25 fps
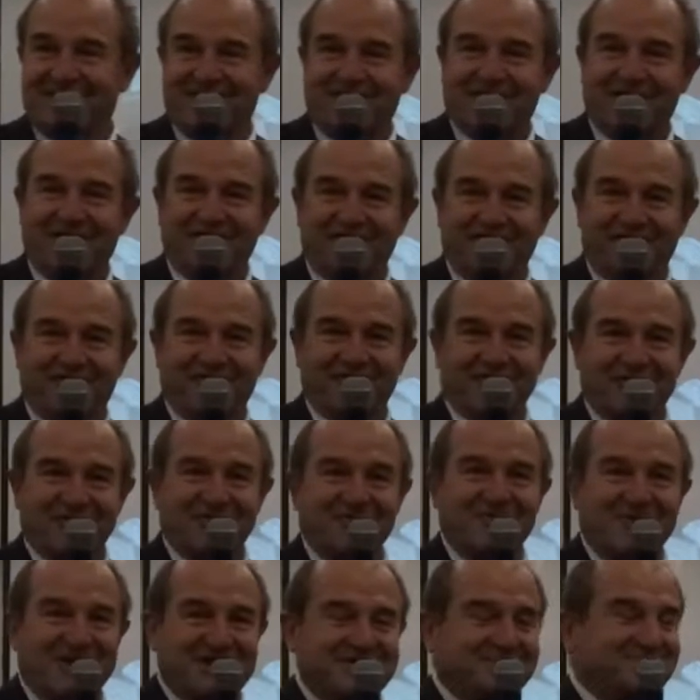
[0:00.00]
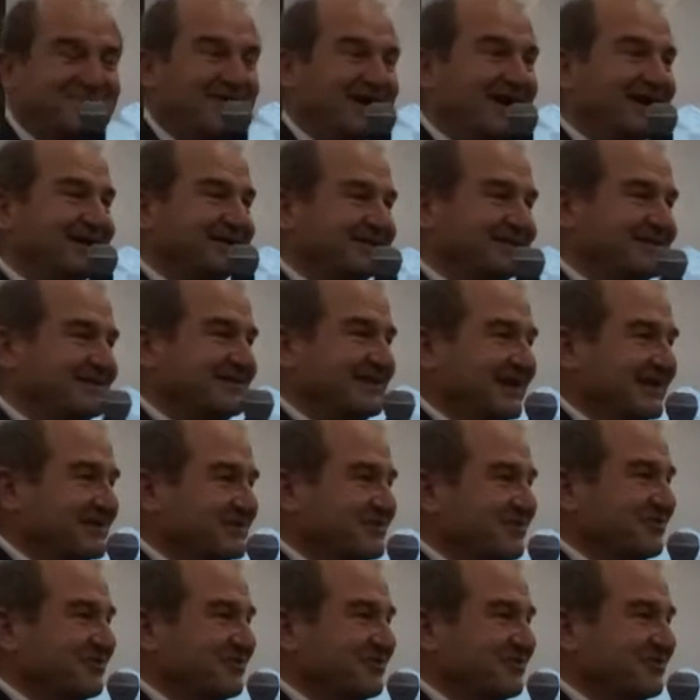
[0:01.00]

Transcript: of YPARD 10